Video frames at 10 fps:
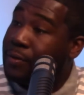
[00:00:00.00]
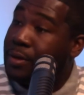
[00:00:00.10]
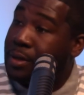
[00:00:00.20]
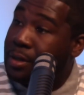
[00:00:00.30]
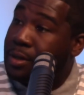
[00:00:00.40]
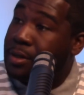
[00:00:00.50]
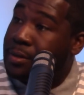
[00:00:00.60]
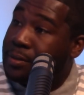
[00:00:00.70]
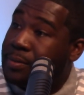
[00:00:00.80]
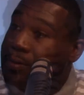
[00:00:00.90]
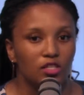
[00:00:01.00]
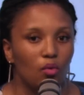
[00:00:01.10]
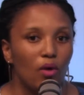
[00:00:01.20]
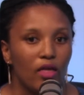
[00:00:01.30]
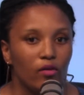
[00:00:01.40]
And in addition to
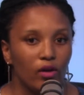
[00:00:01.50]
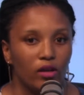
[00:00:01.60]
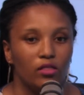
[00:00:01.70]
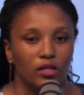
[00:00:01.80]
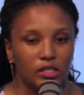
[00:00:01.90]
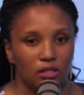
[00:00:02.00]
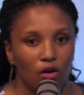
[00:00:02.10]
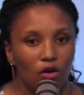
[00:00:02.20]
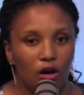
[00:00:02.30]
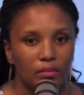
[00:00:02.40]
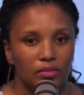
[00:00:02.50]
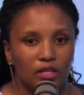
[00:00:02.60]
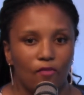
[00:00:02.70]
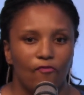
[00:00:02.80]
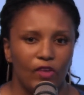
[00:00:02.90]
weathering the storms,
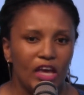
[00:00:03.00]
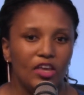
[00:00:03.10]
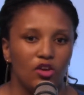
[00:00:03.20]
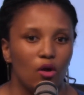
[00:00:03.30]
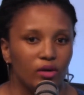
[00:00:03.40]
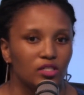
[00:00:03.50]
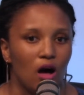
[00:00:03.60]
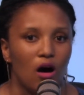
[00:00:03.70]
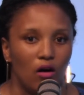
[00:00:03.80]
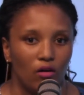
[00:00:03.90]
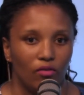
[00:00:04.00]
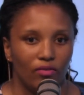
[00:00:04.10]
feed your resolve.